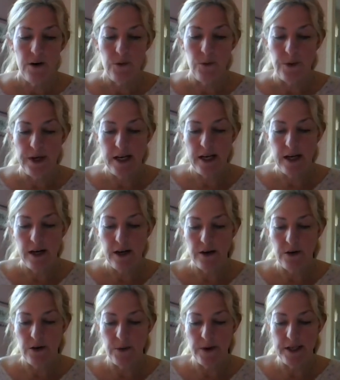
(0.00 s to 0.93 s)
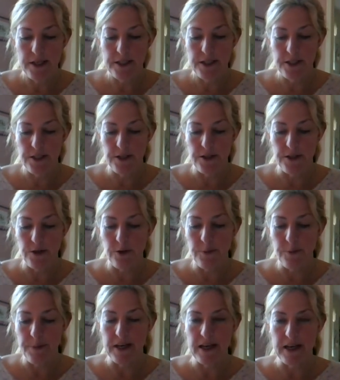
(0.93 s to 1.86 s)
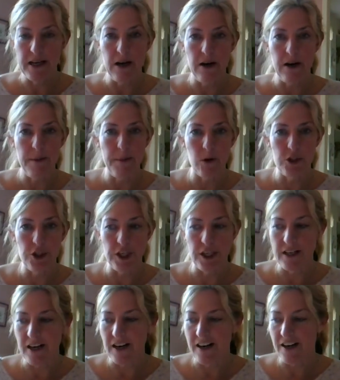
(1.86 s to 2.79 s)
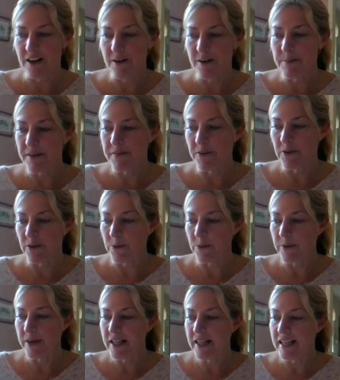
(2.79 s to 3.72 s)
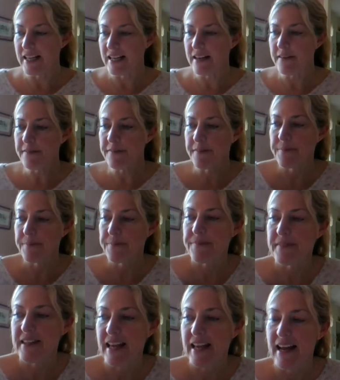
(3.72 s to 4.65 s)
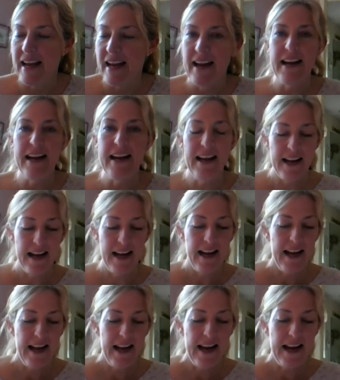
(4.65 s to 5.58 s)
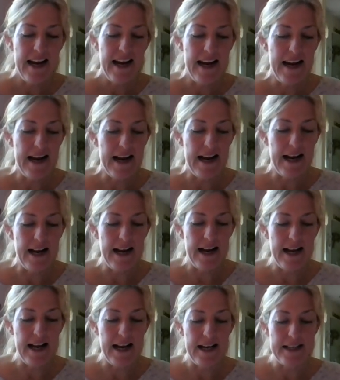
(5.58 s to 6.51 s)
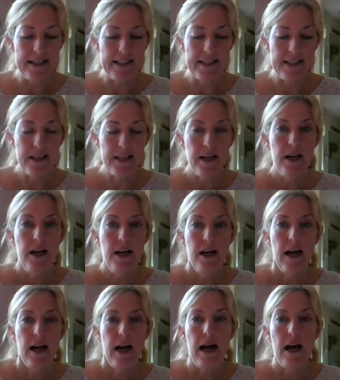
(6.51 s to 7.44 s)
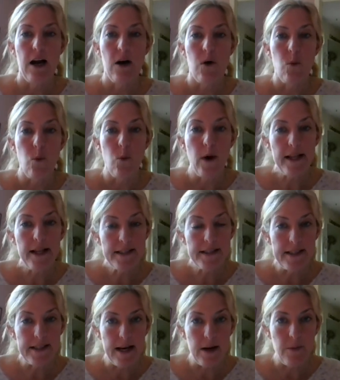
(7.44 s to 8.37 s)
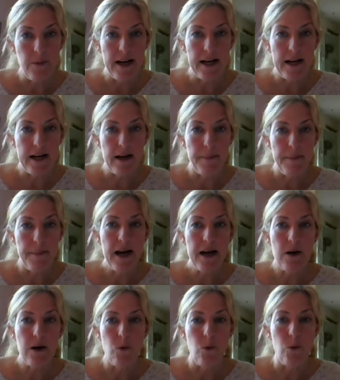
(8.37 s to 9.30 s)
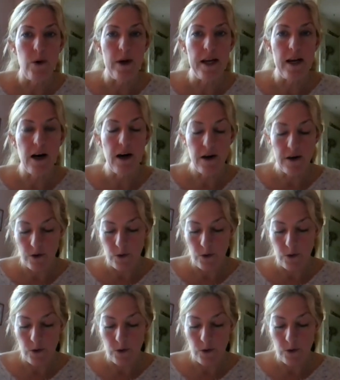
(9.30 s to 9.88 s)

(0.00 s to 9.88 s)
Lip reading: We are going to pick out a motion card before we leave, okay? And on Wednesday when I come back, we are